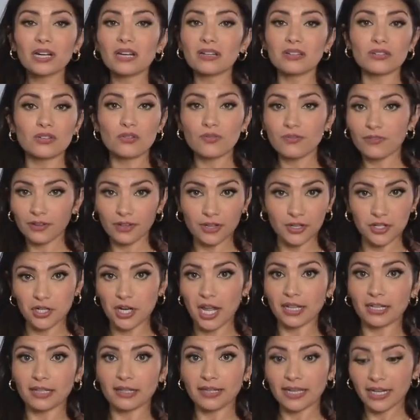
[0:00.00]
gonna do for the
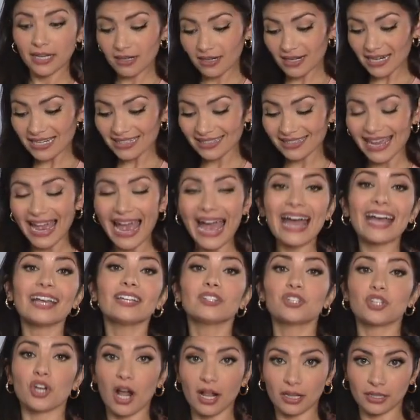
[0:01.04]
chocolate layer is
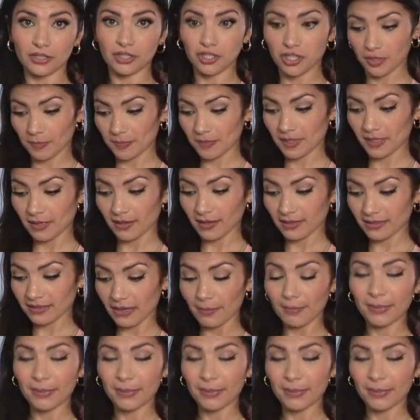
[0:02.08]
add chocolate chips to this.